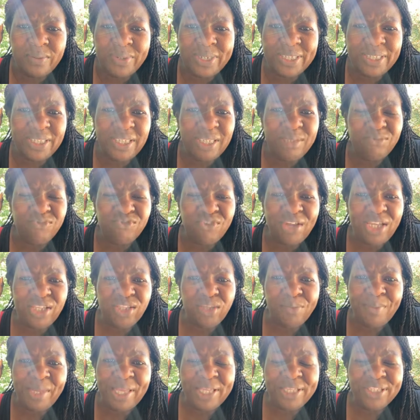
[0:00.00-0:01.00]
But I see him
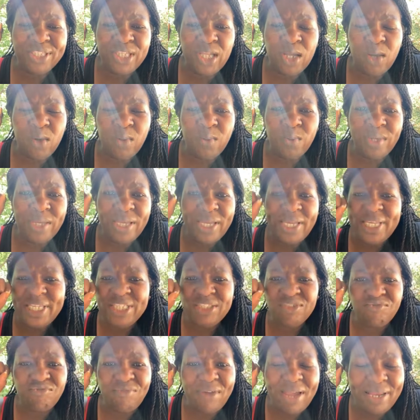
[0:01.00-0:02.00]
trying to be as though
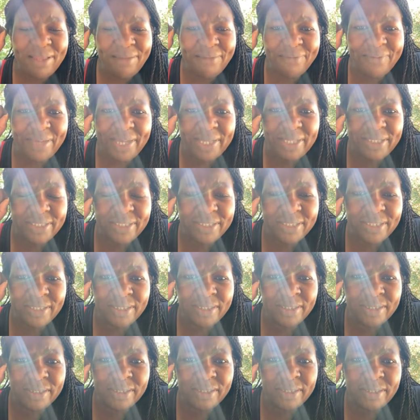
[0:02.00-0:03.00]
he's relevant.
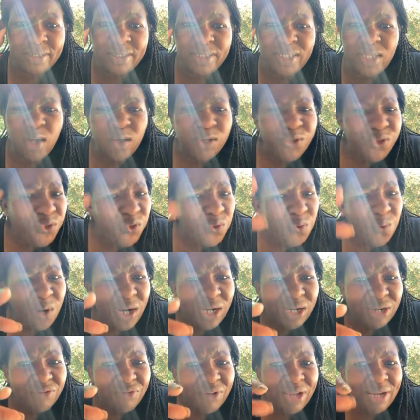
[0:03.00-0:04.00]
No, you
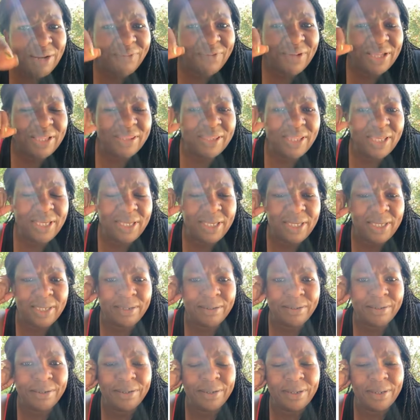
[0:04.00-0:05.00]
are the relevant thing
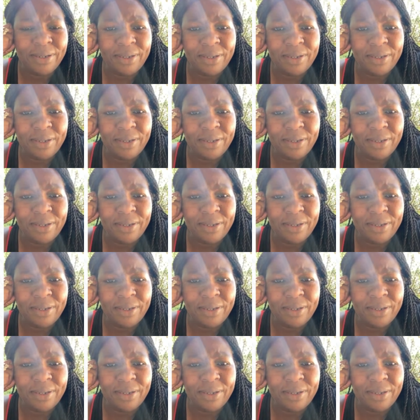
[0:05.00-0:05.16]
here.